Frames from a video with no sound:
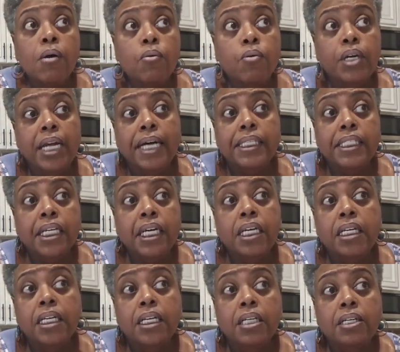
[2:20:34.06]
What I
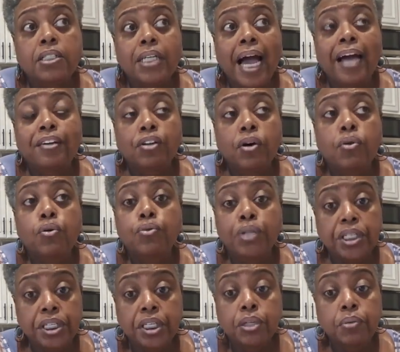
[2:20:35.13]
say is I know who
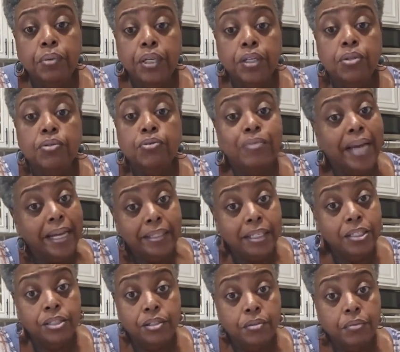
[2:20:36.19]
to deal with and who not to
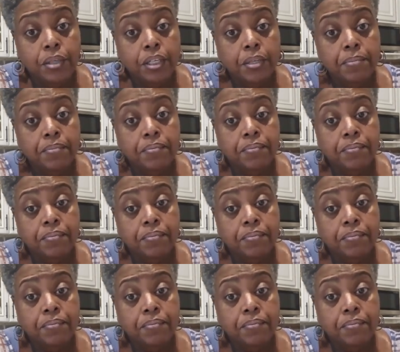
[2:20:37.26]
deal with.